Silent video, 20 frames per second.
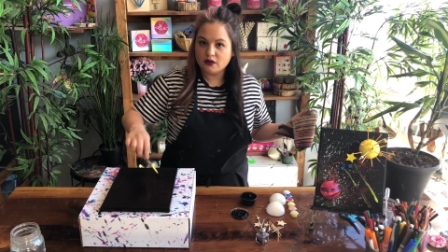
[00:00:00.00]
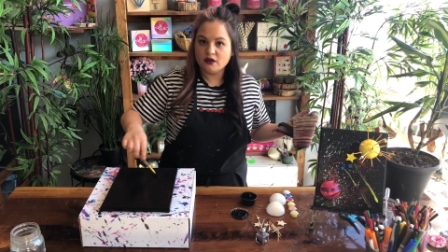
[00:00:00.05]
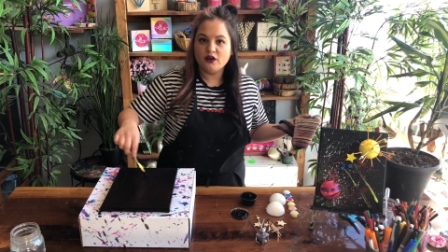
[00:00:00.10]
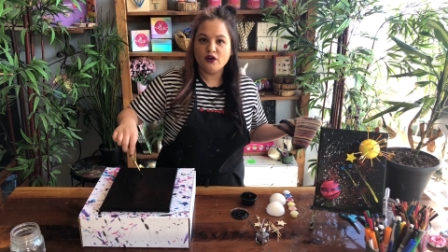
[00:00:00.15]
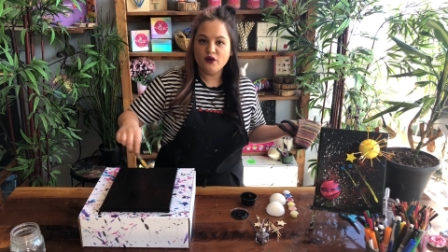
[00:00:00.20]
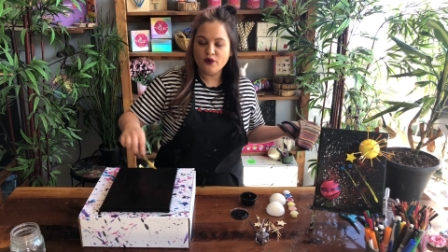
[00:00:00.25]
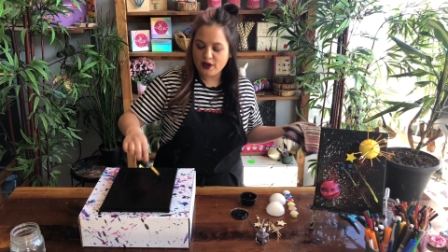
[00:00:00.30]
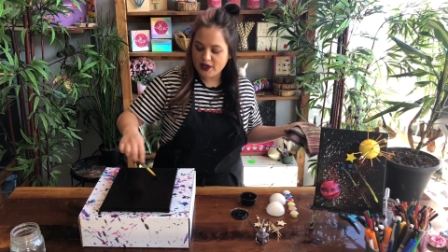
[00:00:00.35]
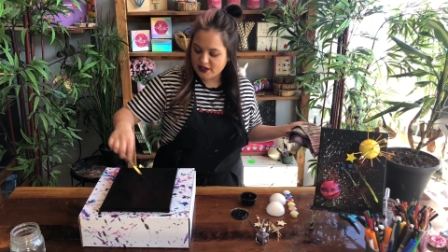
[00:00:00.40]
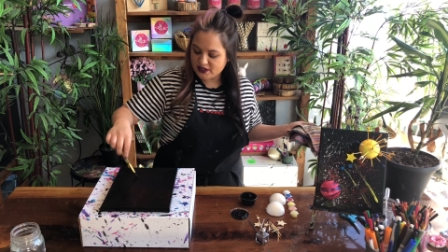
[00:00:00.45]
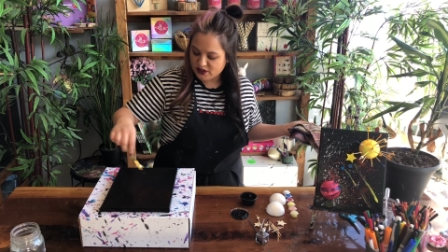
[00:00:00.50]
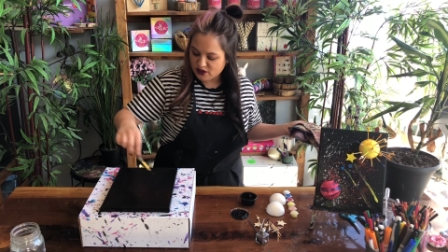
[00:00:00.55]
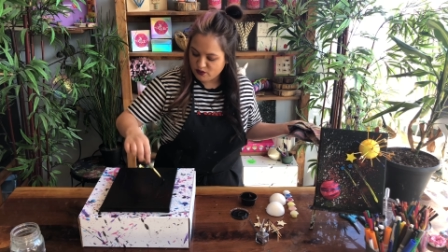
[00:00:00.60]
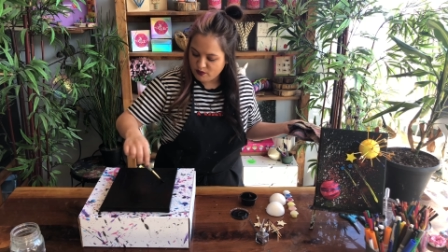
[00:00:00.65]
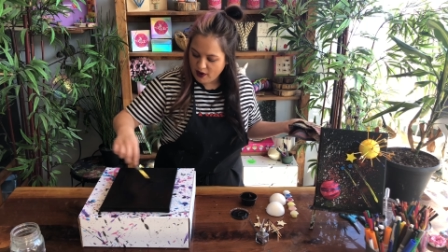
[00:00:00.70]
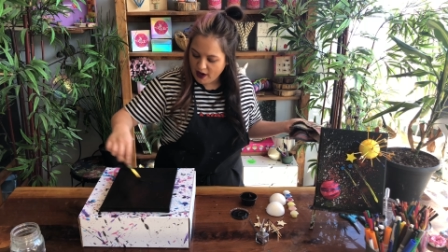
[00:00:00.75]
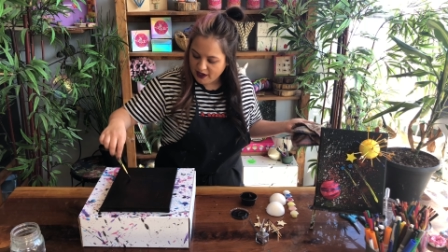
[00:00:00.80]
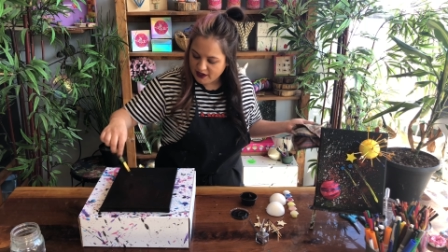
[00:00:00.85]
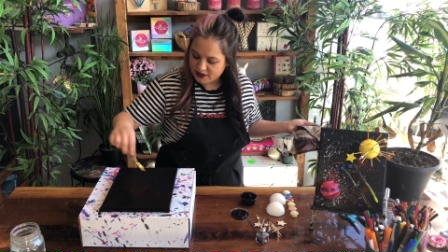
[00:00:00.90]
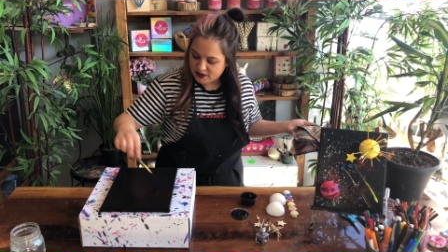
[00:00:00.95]
Okay, so
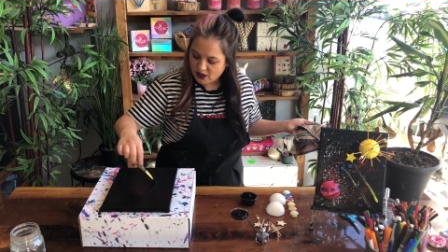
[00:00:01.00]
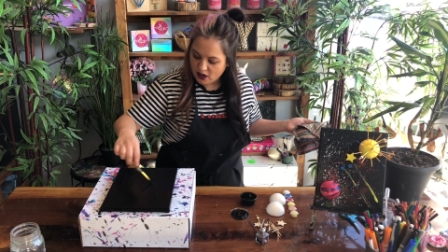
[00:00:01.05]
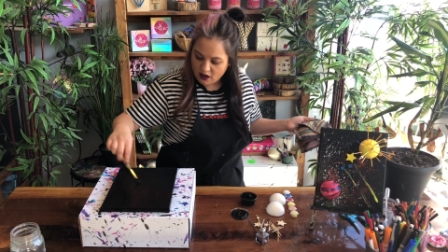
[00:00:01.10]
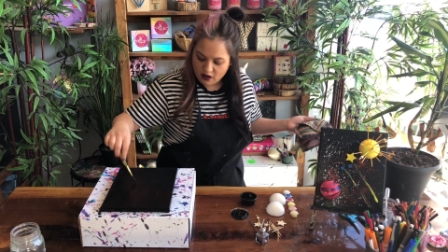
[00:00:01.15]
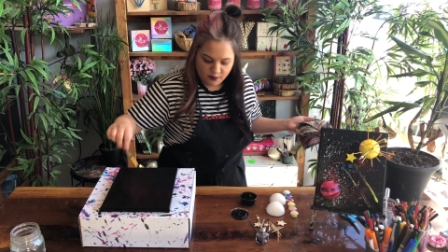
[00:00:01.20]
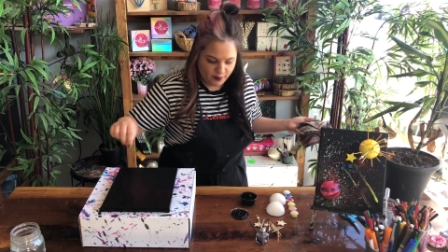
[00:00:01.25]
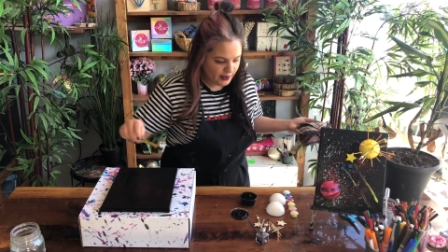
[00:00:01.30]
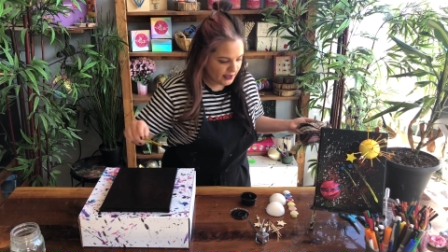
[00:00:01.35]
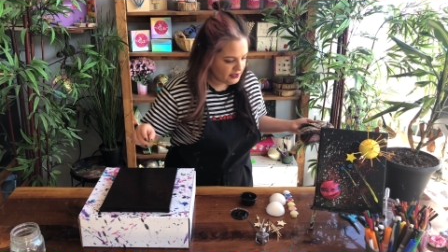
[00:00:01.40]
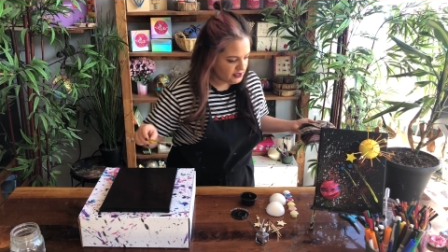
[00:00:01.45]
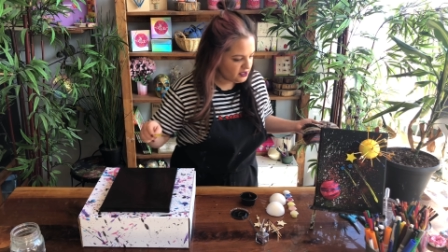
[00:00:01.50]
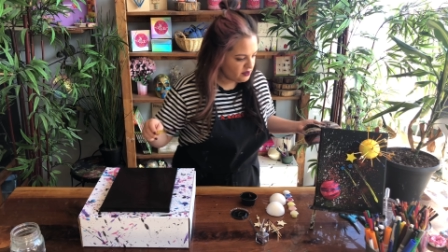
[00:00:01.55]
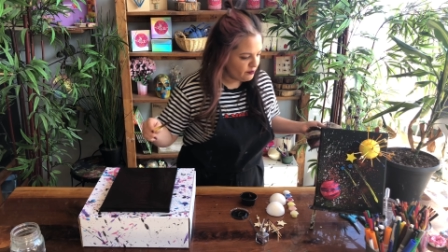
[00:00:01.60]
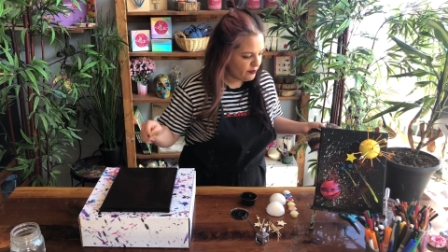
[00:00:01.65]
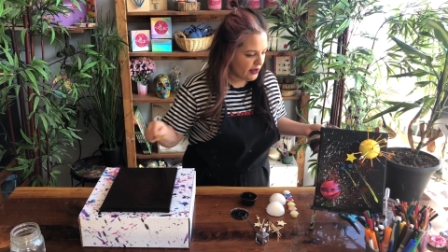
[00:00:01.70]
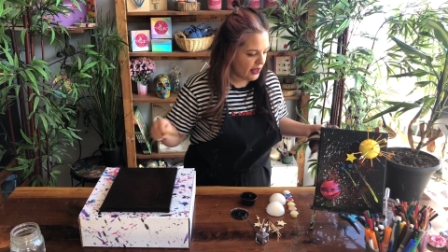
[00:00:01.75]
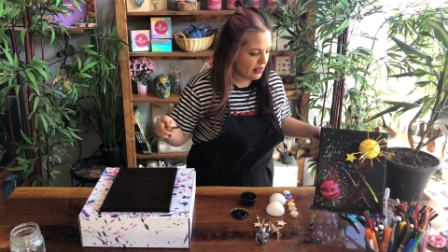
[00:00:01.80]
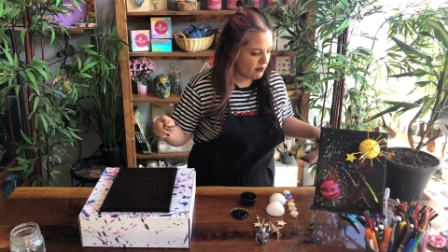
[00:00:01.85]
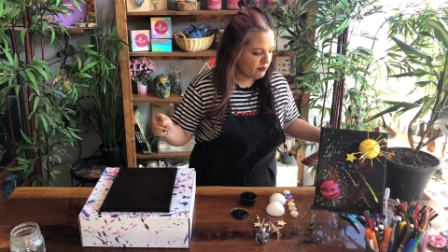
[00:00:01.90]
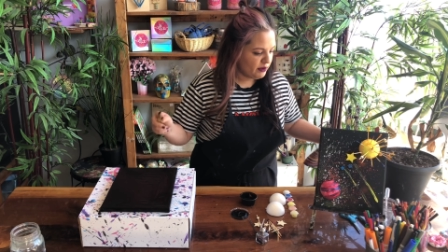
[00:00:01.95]
mine is all painted
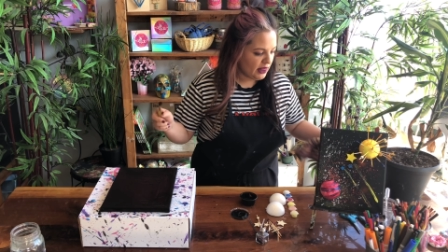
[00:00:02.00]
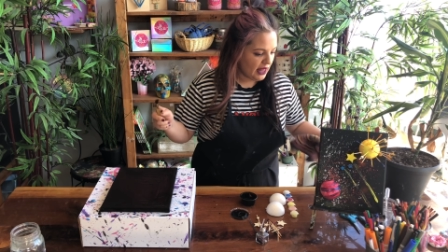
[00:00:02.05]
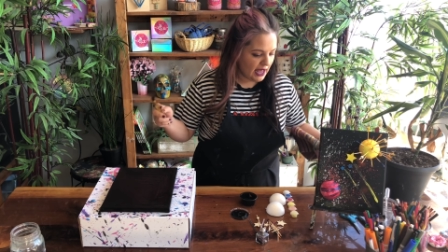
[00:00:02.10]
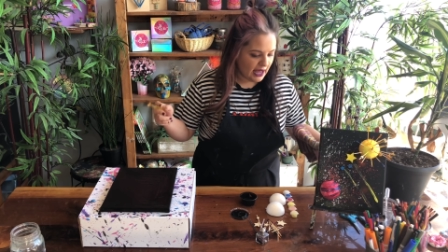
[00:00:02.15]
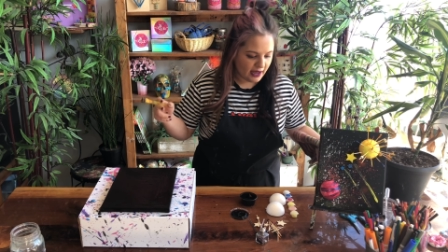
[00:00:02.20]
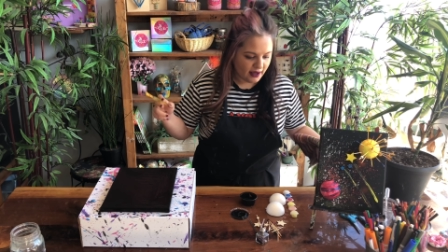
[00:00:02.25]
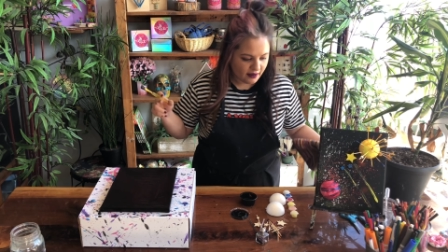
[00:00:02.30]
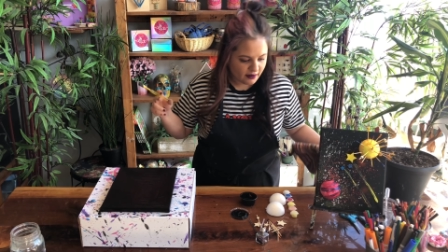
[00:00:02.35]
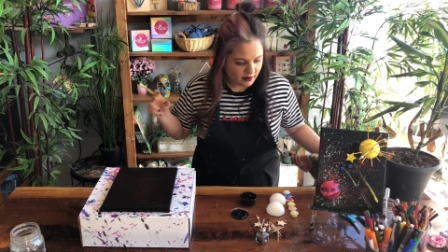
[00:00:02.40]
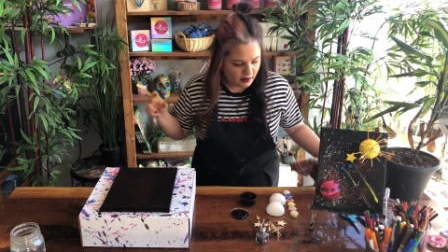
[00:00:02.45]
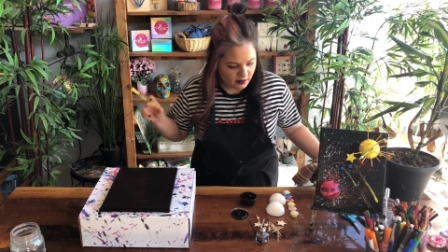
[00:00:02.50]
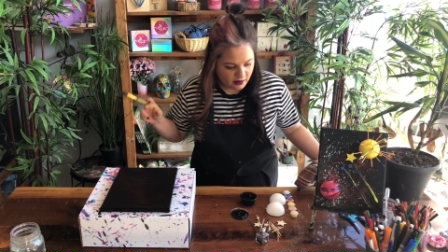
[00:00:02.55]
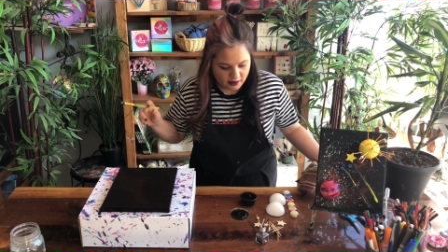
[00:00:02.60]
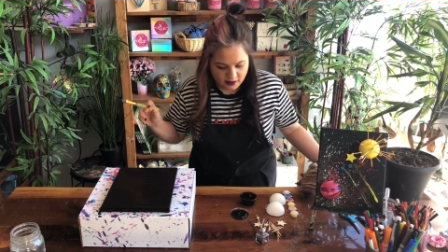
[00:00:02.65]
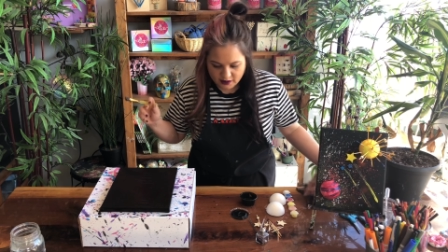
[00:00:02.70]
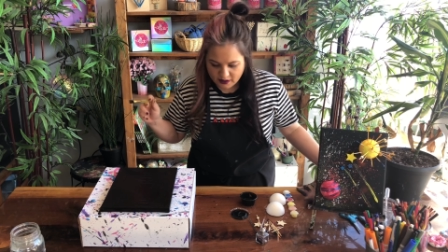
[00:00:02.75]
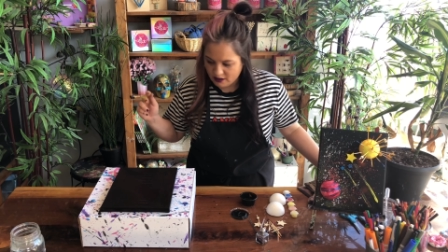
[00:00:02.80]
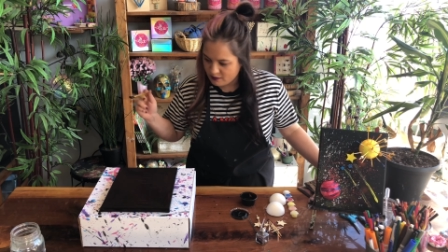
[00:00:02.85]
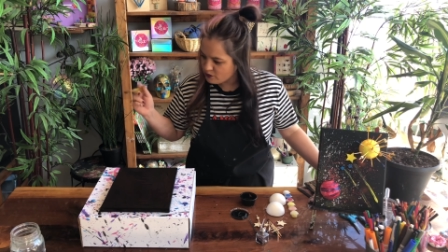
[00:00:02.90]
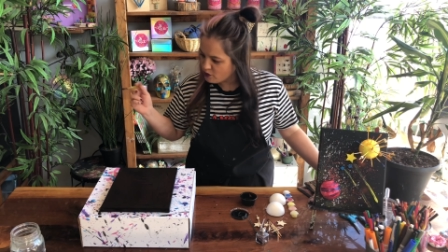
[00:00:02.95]
black. I
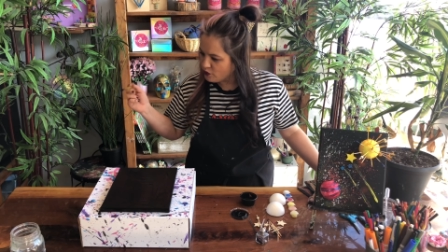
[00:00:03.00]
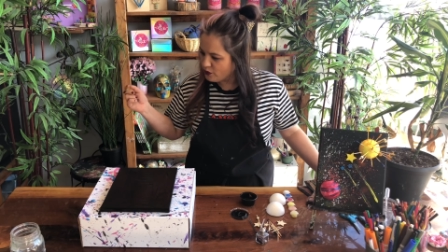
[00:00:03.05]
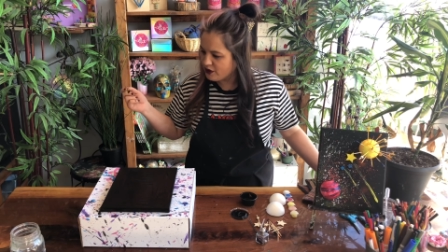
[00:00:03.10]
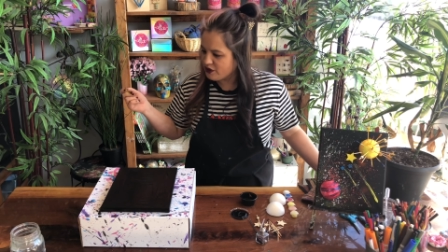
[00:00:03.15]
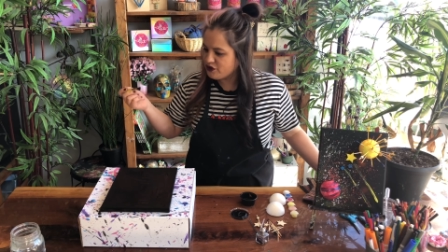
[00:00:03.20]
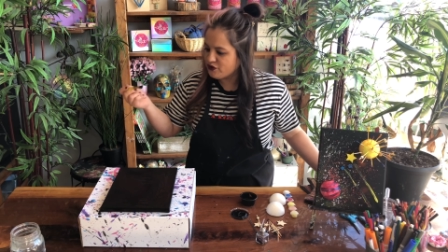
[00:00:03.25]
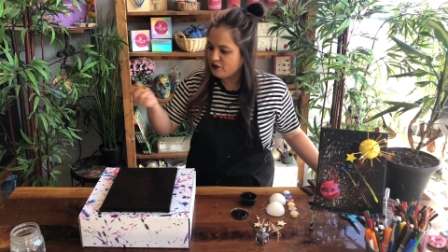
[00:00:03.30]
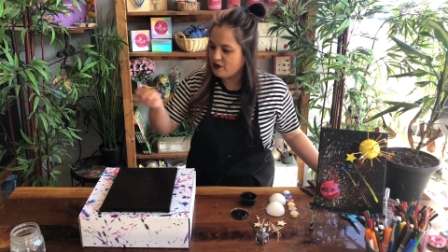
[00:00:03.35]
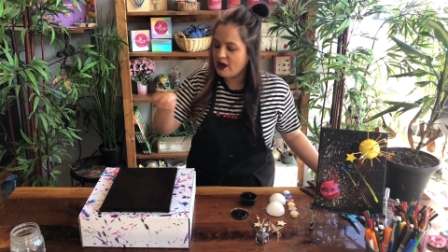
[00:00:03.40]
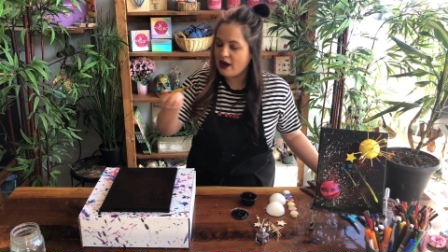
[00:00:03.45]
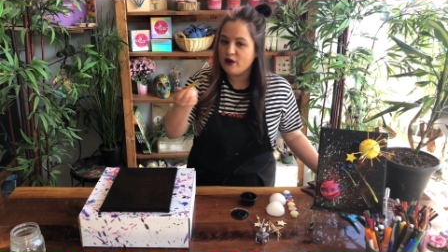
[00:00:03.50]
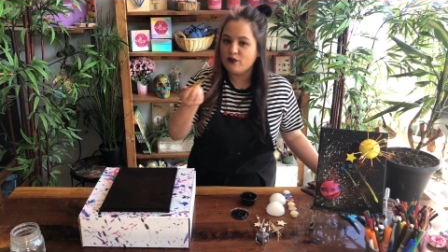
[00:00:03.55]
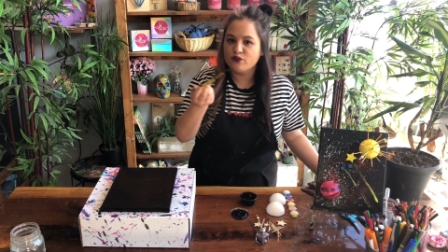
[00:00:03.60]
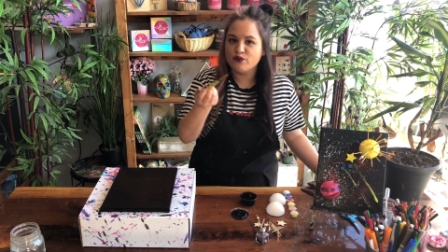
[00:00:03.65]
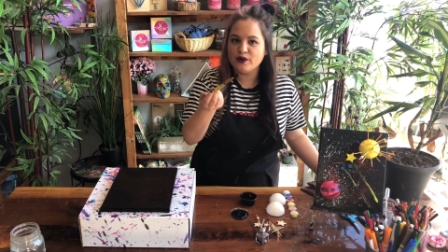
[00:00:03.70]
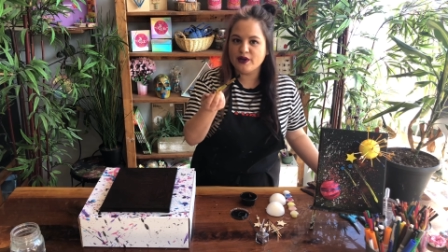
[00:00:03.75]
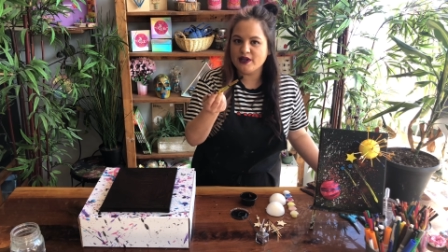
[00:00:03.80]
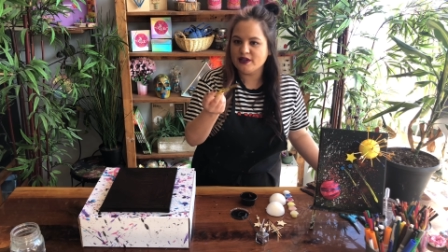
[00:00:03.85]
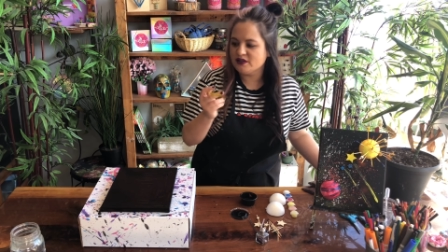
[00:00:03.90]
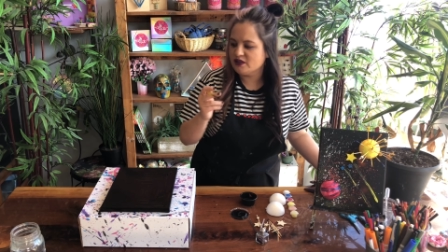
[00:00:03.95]
am going to now
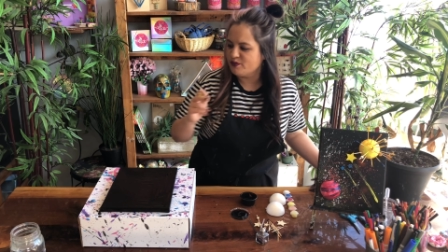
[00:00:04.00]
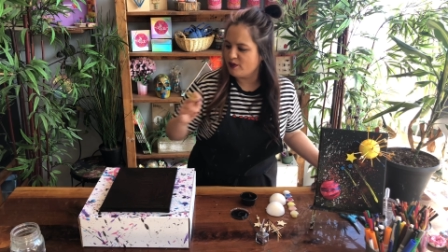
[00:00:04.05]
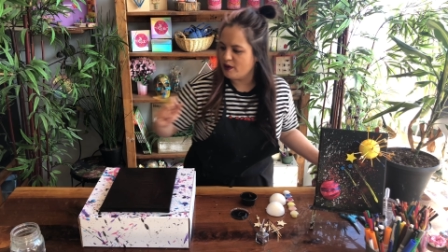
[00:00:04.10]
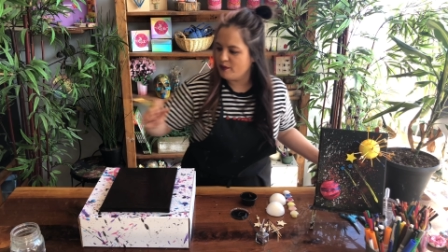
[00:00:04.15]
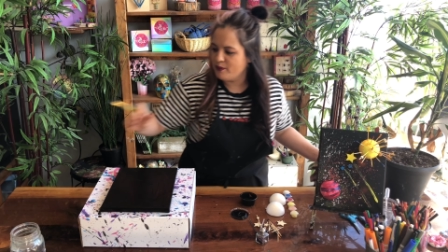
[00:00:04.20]
rinse my